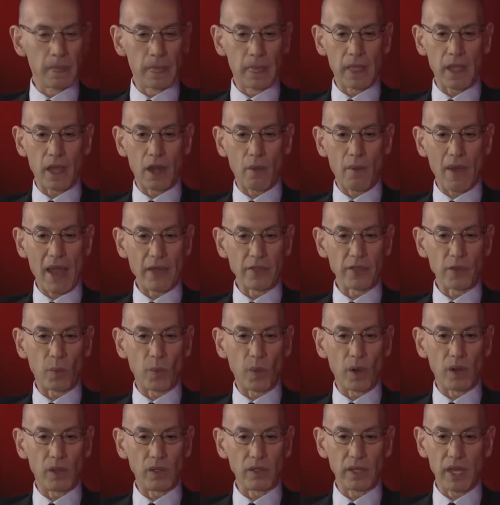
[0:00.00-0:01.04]
around the
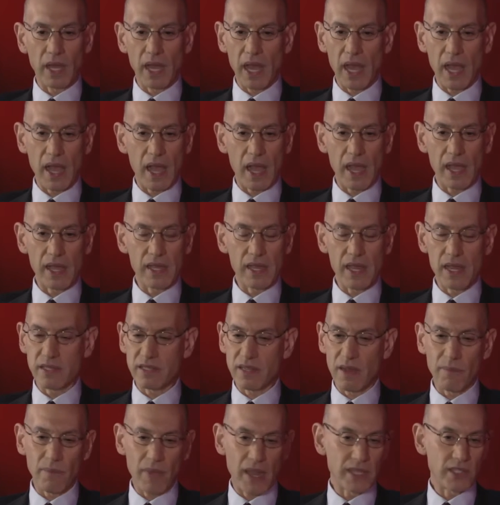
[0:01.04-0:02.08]
world. Uh, it's
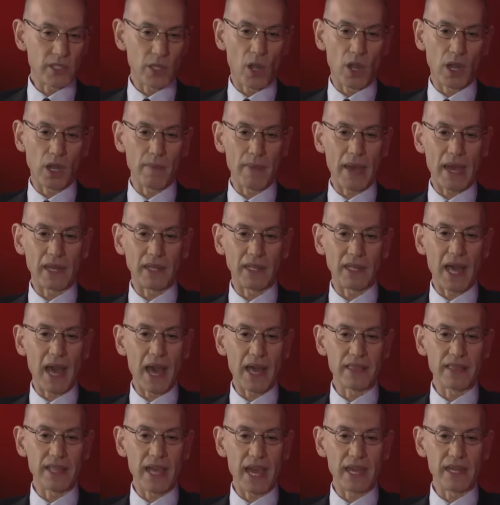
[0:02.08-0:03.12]
something I talk about a lot,
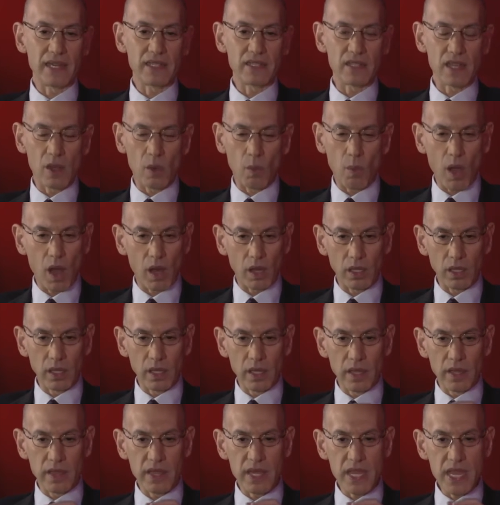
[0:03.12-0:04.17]
and that is, well,
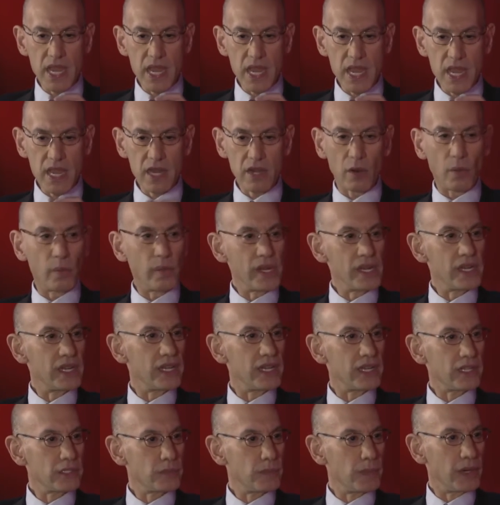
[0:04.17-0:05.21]
the in-arena
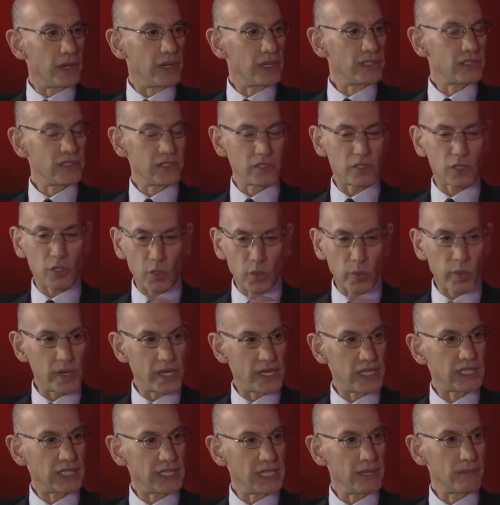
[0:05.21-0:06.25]
experience is
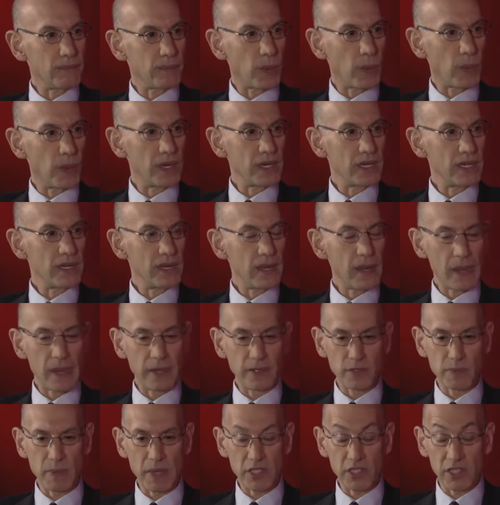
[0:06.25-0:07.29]
critically important, and
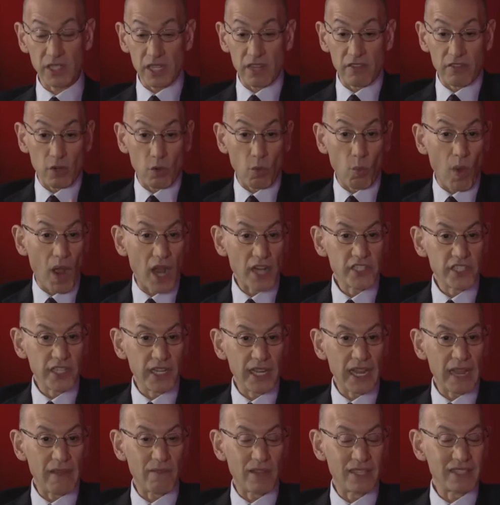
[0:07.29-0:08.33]
especially if you're watching a
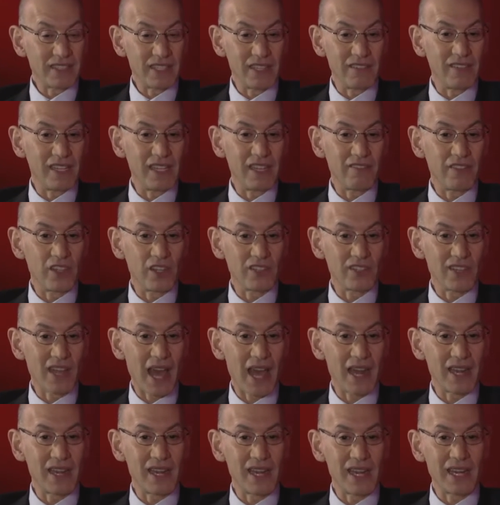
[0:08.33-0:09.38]
game on TV, if there's
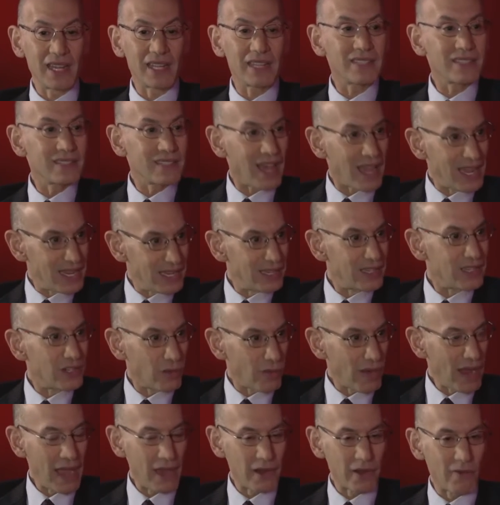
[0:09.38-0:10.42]
not an excited
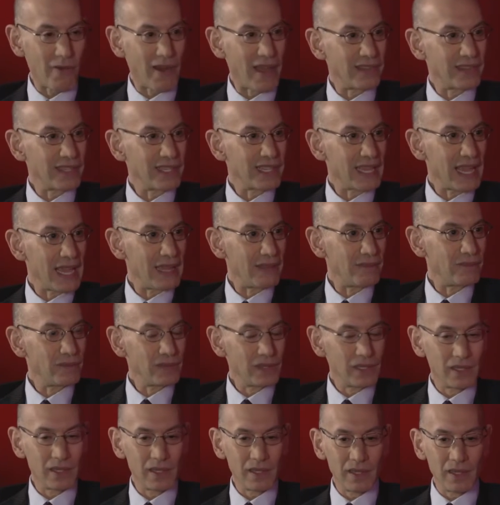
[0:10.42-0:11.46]
crowd around the game,
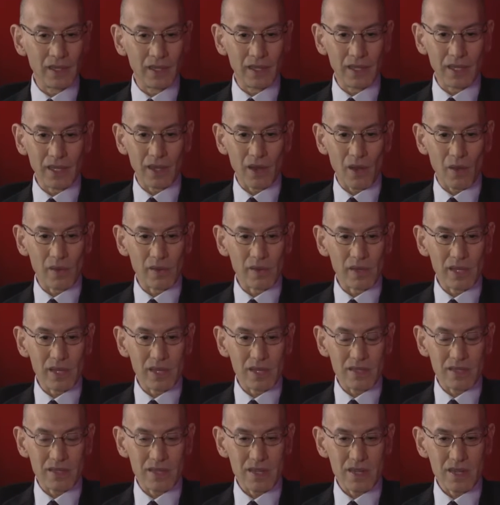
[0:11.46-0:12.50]
you know,
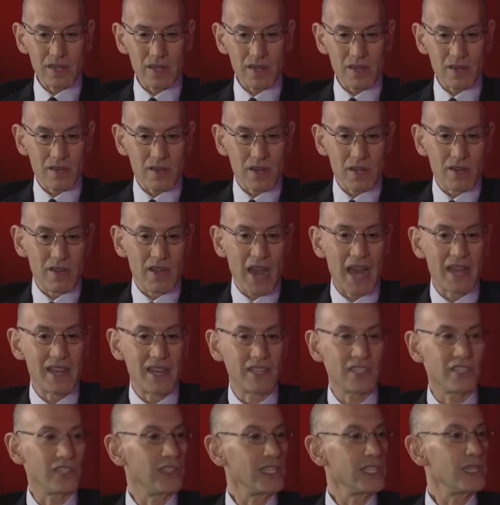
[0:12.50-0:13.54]
it's, you're, you're not
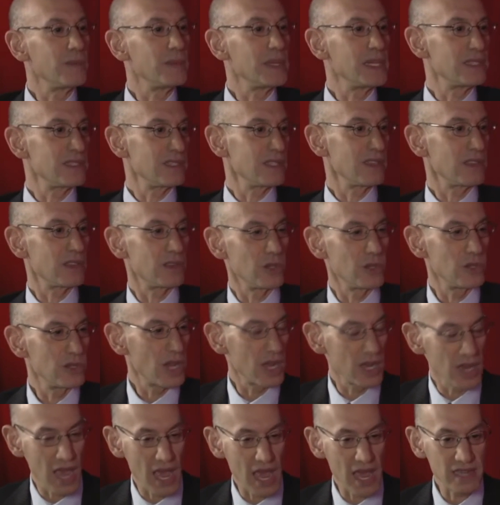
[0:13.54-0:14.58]
necessarily to be as,
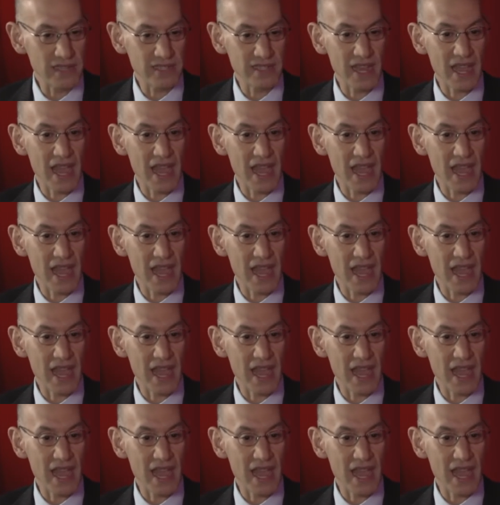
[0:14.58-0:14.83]
enthu- as